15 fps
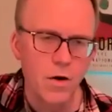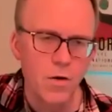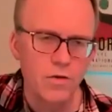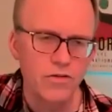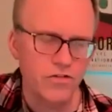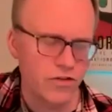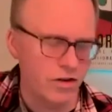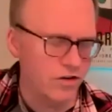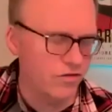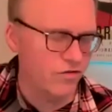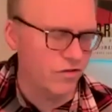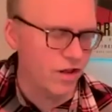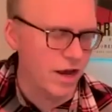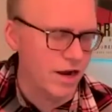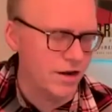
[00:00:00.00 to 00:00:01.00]
We're just going to
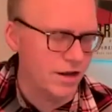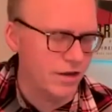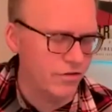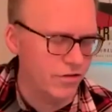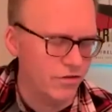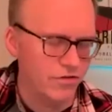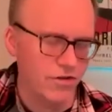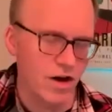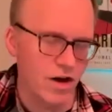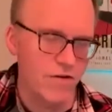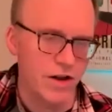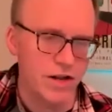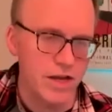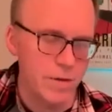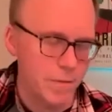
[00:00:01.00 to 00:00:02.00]
slide into sort of
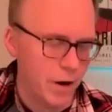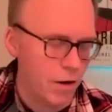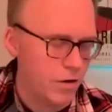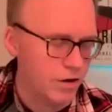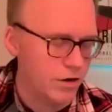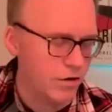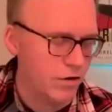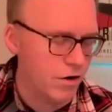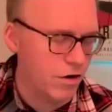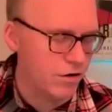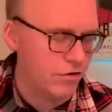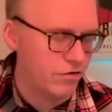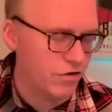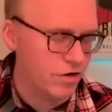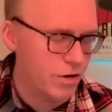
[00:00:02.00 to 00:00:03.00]
an E power
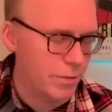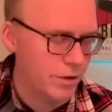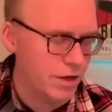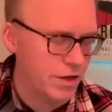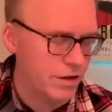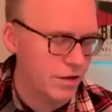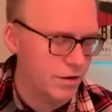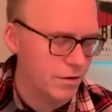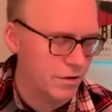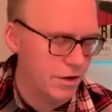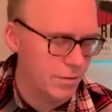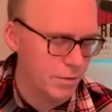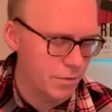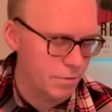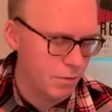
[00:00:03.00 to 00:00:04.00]
chord, so you play
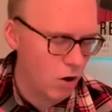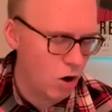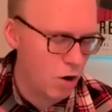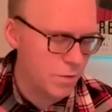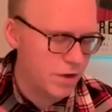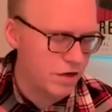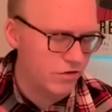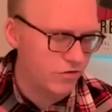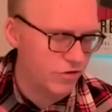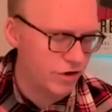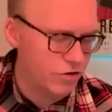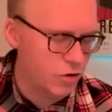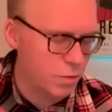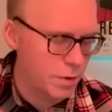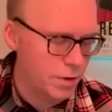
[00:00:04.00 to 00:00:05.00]
the bottom E
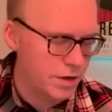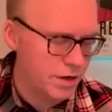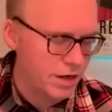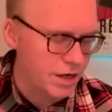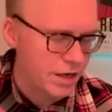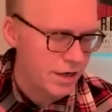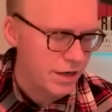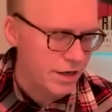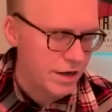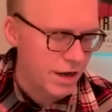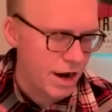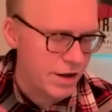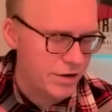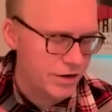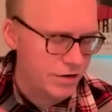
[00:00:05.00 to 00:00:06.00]
string open
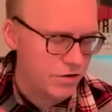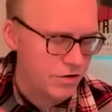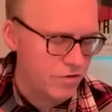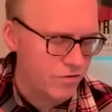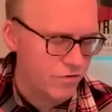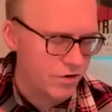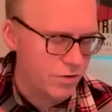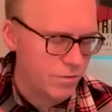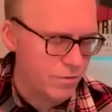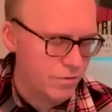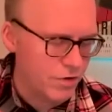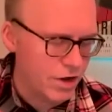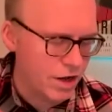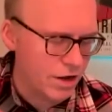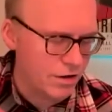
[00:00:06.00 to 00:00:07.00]
and you go from,
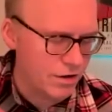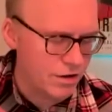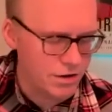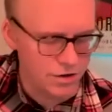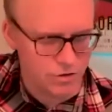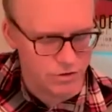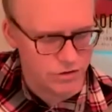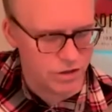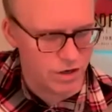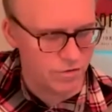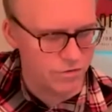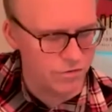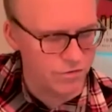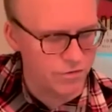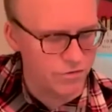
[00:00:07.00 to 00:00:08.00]
you know, sort
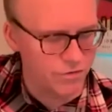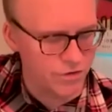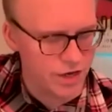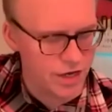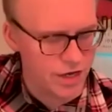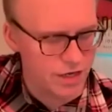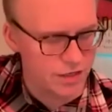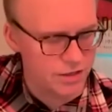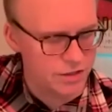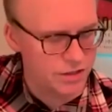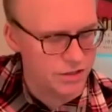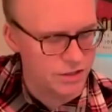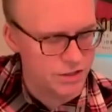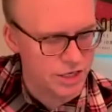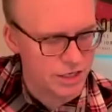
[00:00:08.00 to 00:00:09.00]
of
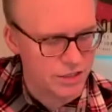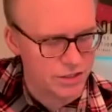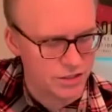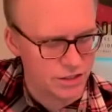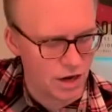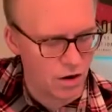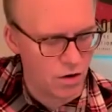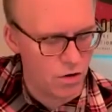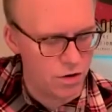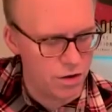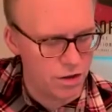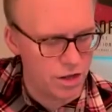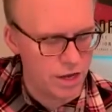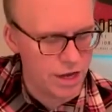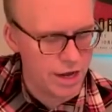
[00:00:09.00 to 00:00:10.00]
6
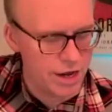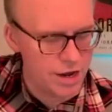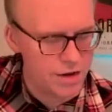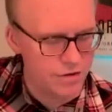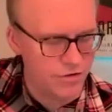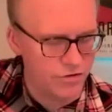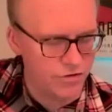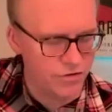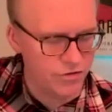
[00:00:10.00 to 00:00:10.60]
on the A and